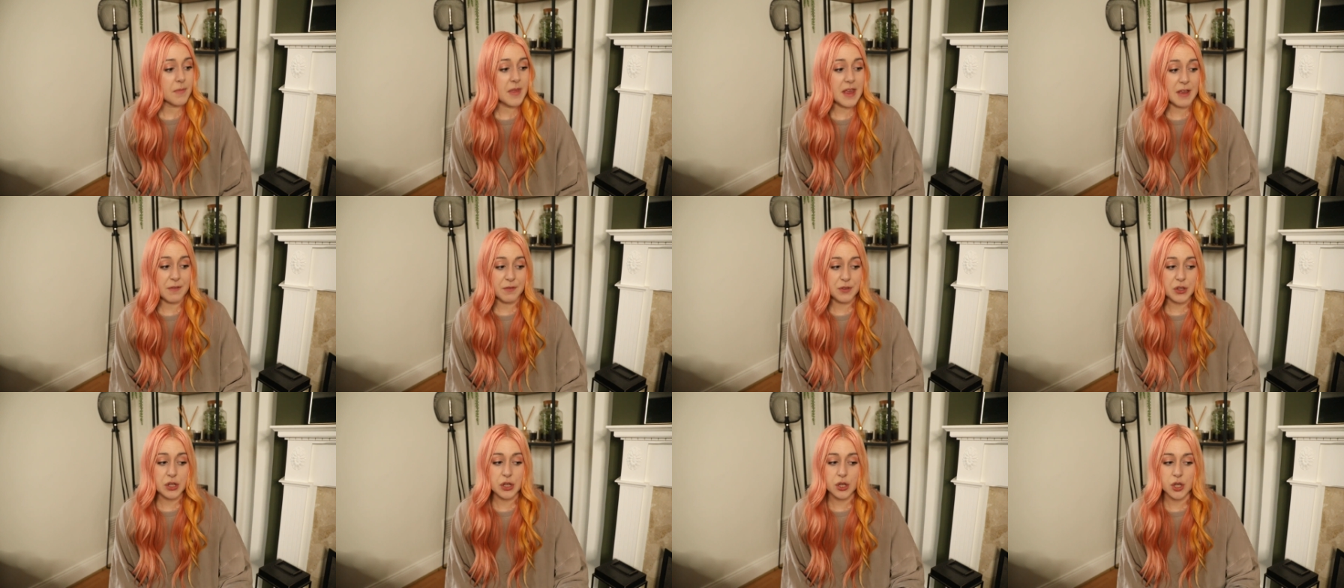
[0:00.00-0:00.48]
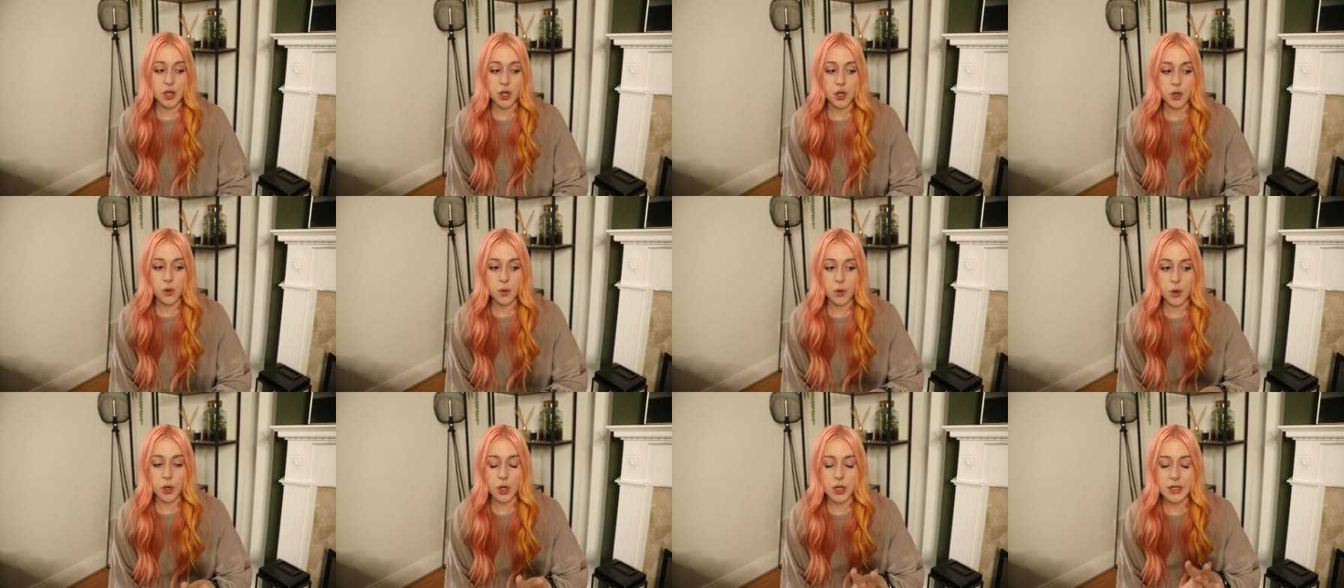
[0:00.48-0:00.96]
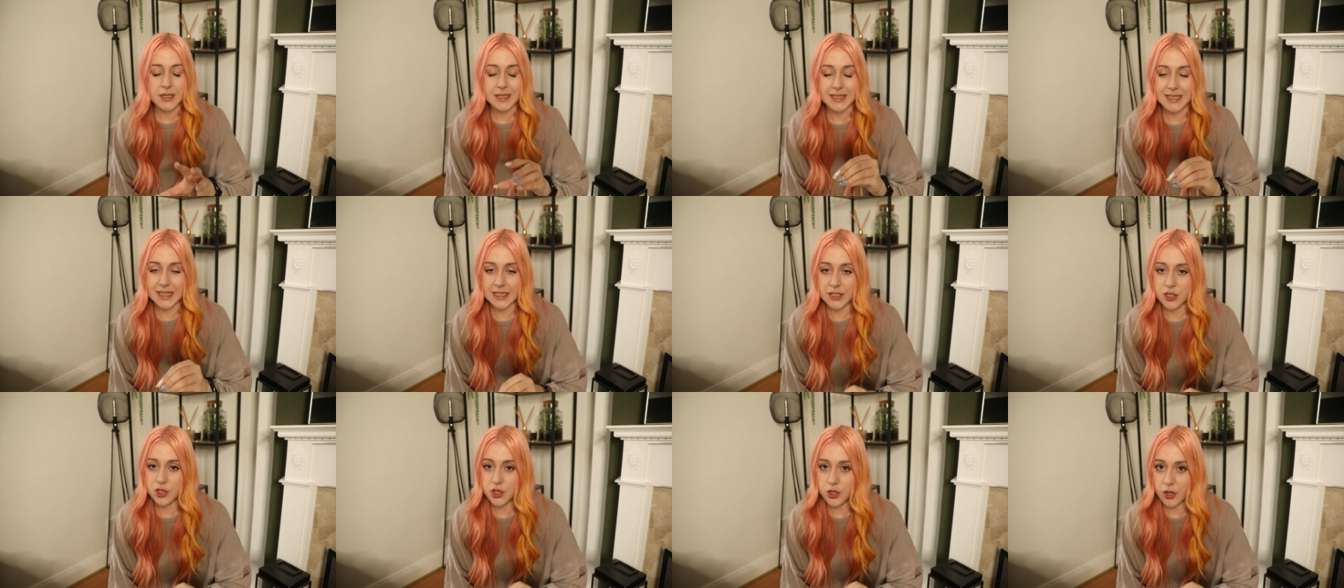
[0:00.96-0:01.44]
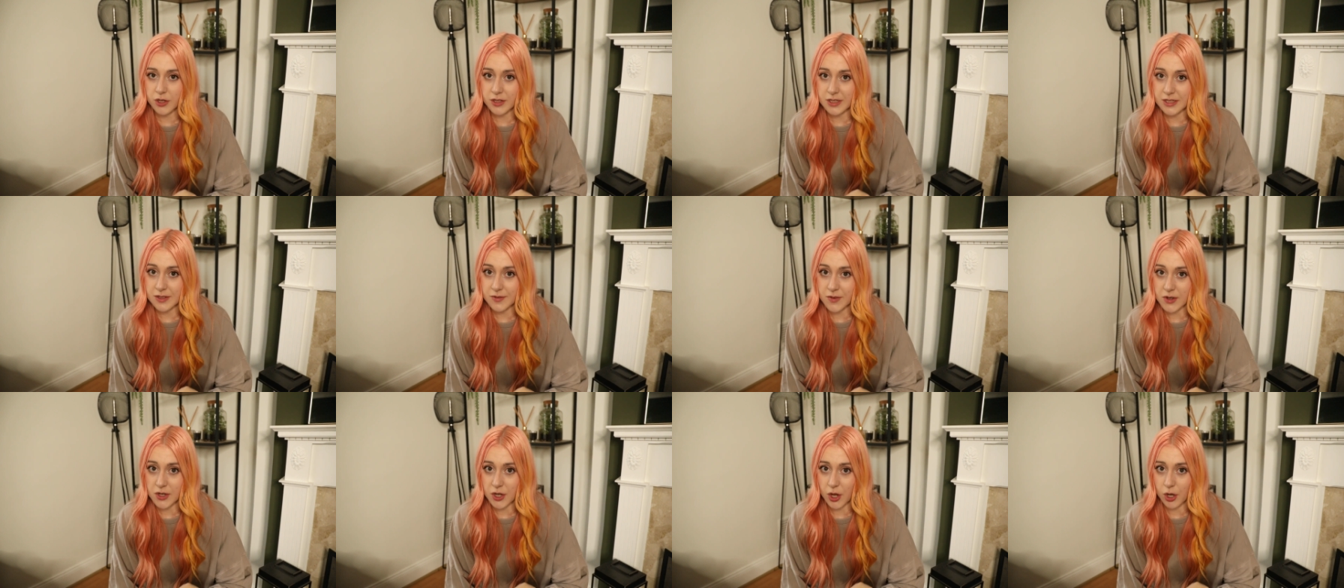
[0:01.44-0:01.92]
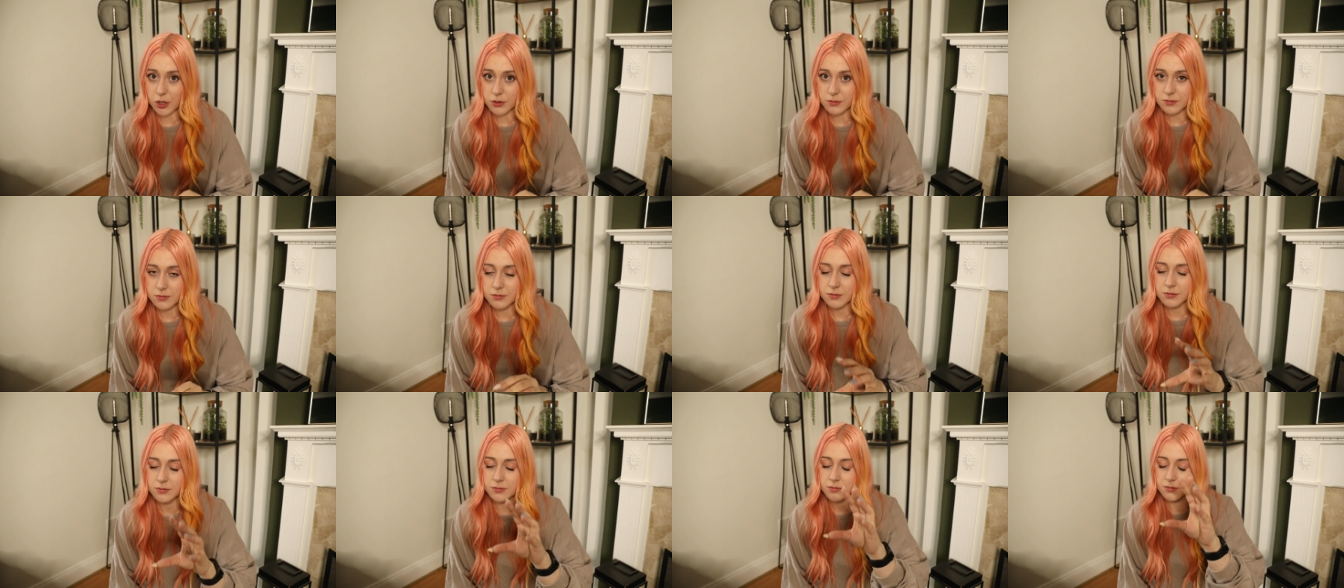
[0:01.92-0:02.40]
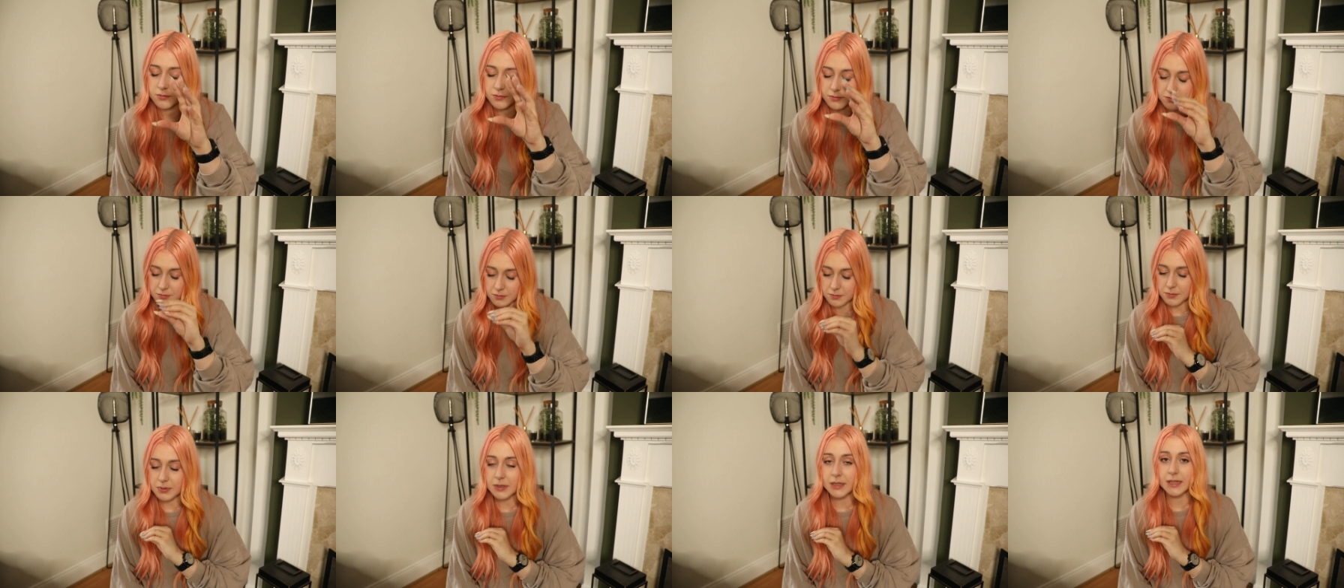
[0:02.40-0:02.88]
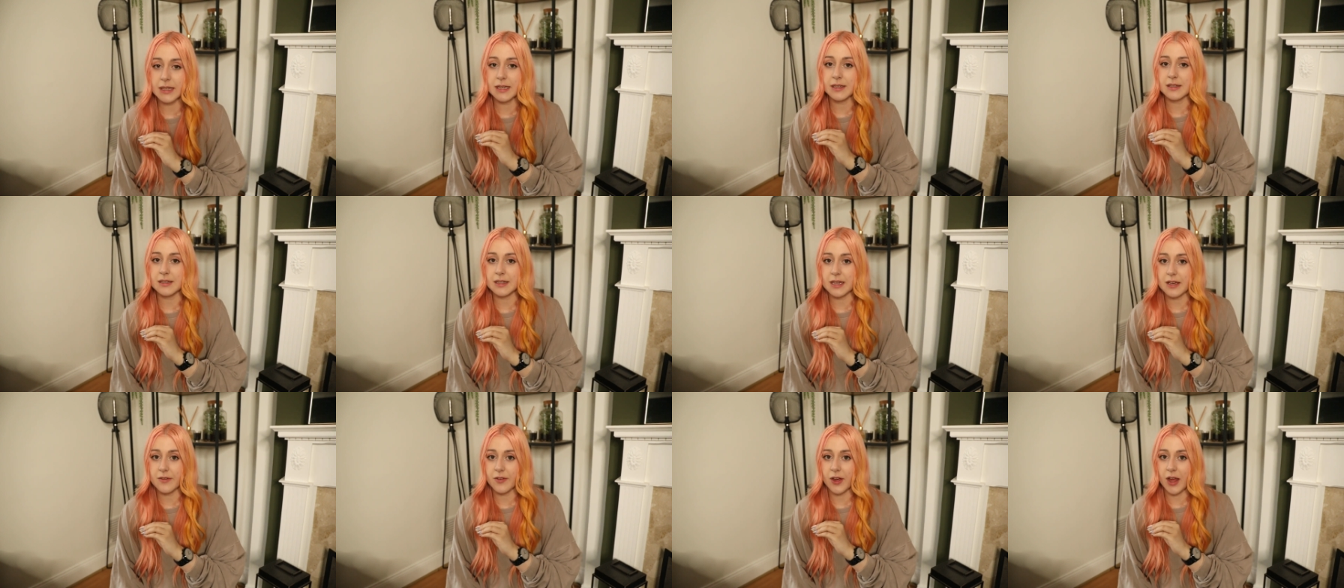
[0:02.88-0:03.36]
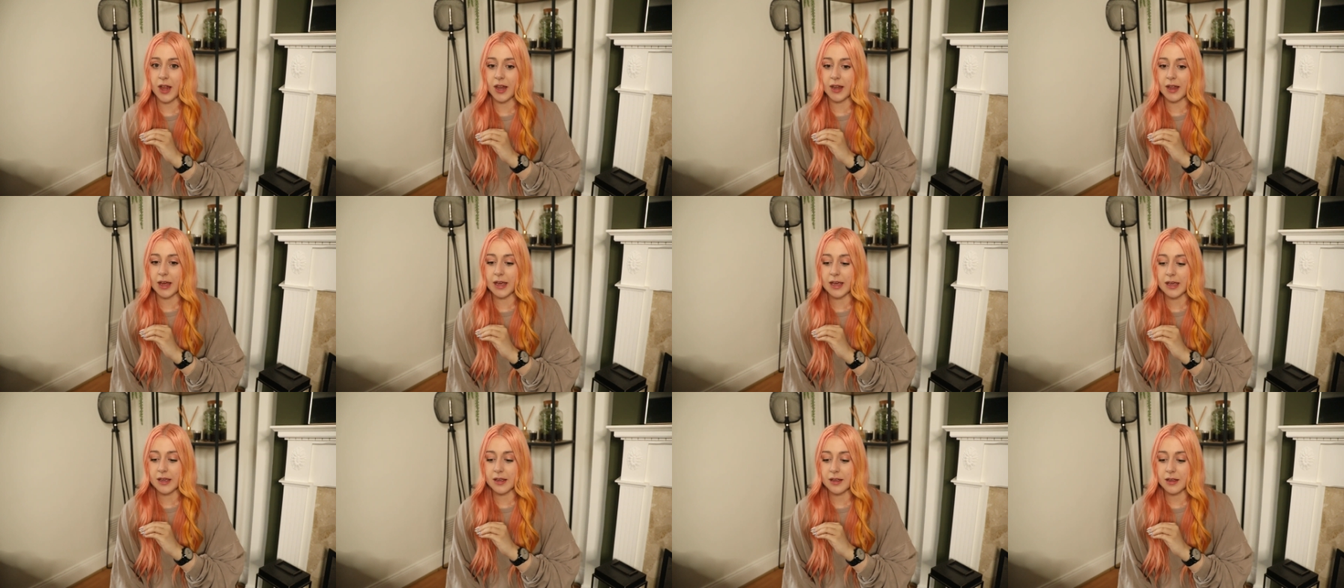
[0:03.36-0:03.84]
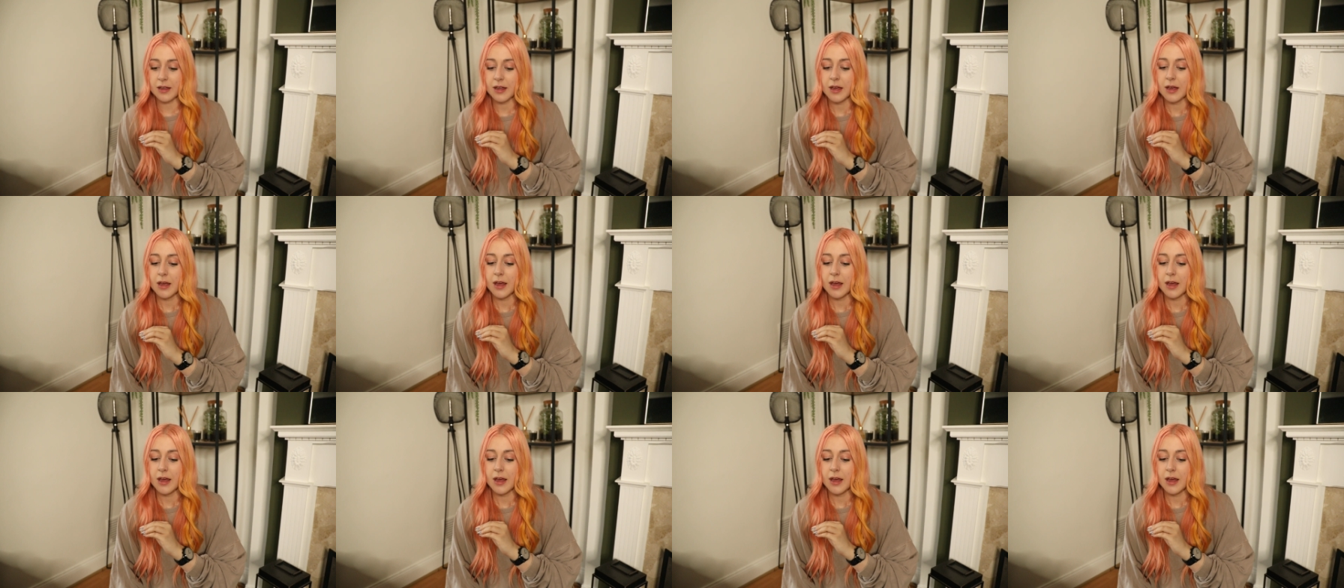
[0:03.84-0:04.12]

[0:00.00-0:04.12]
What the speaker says: If you did enjoy this video, please leave it a like.